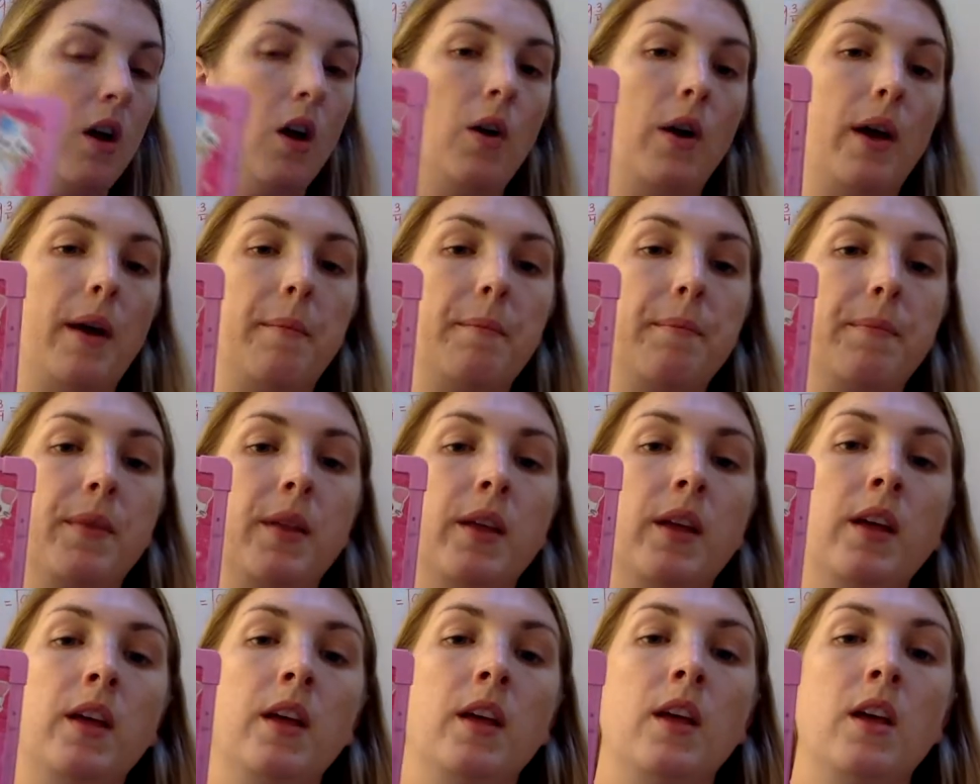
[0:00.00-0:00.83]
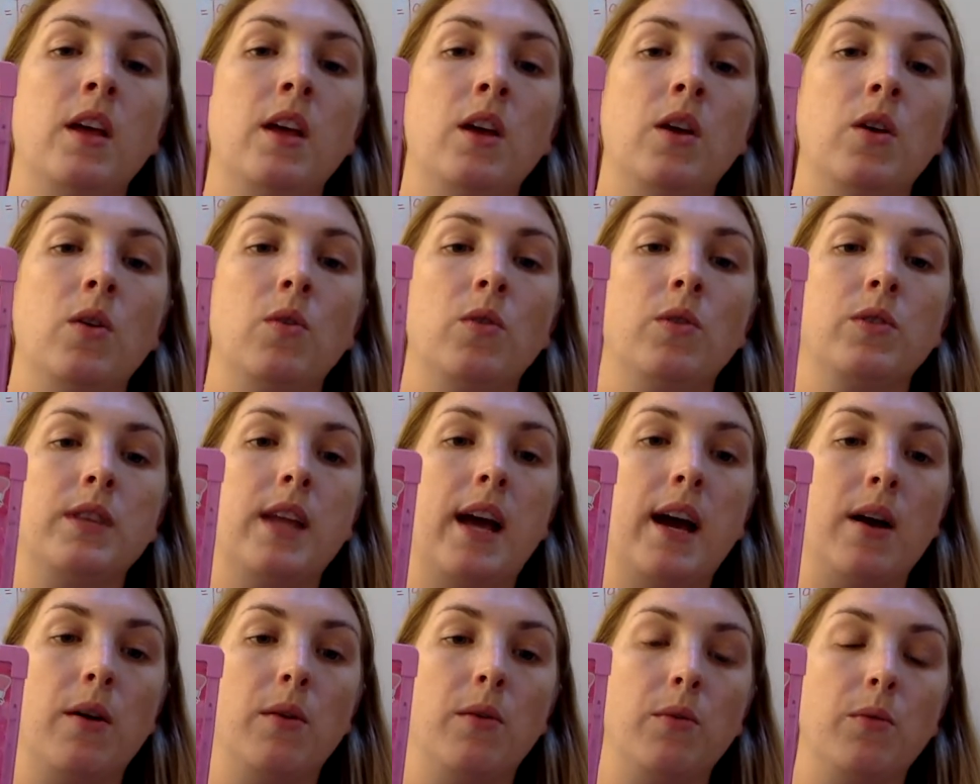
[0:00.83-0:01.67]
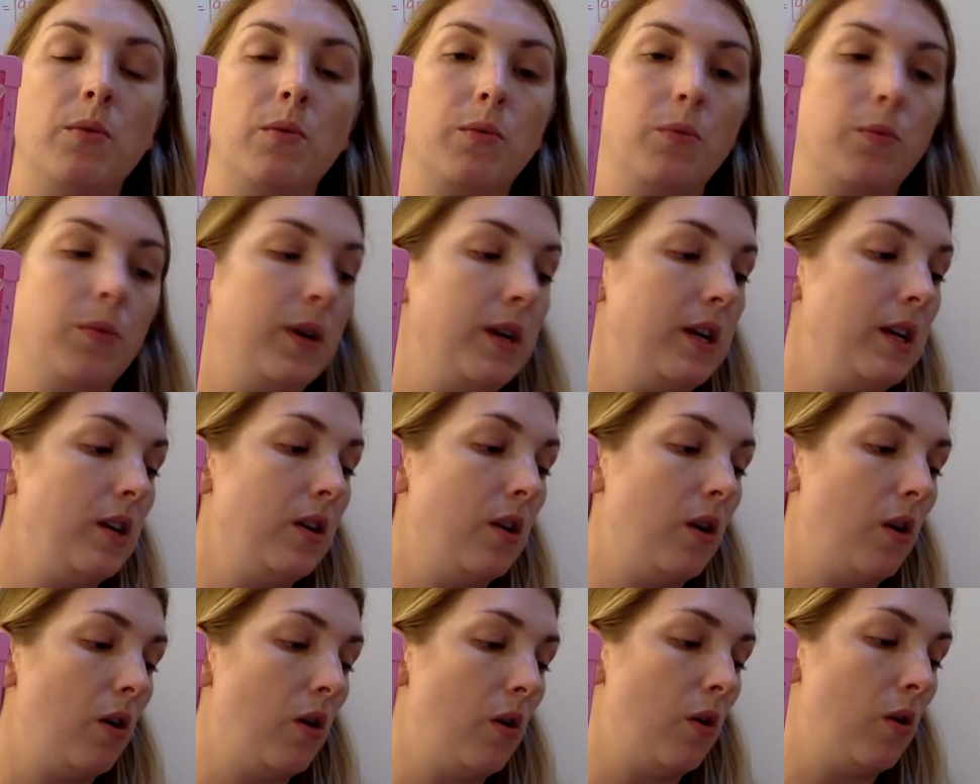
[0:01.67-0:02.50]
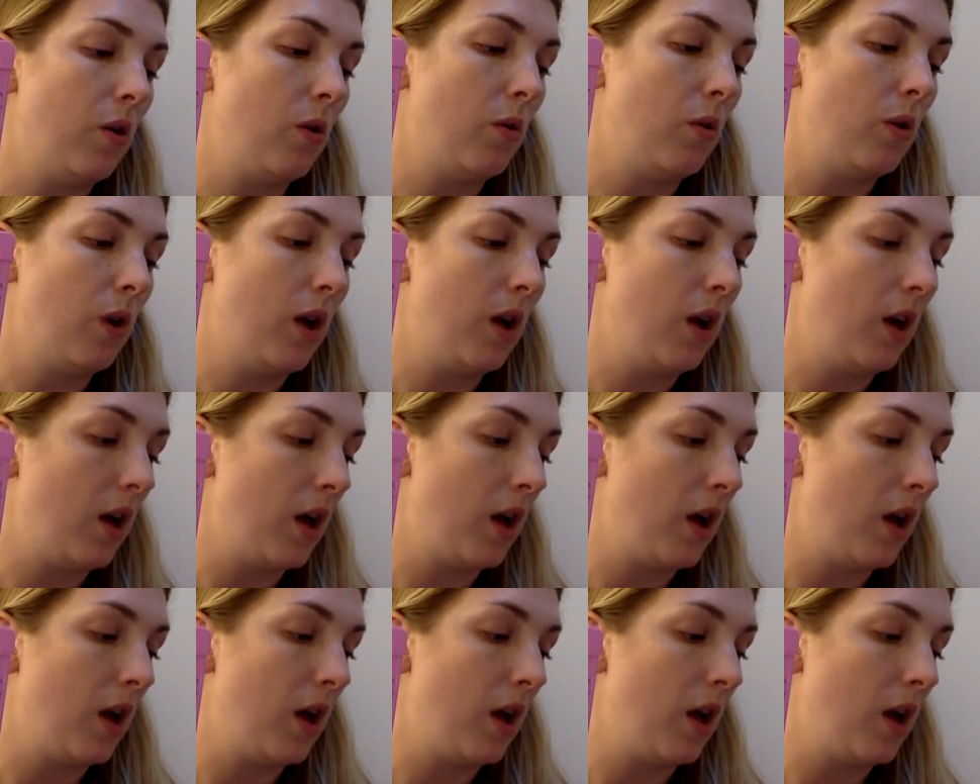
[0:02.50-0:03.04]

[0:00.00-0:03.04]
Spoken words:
Okay, now we know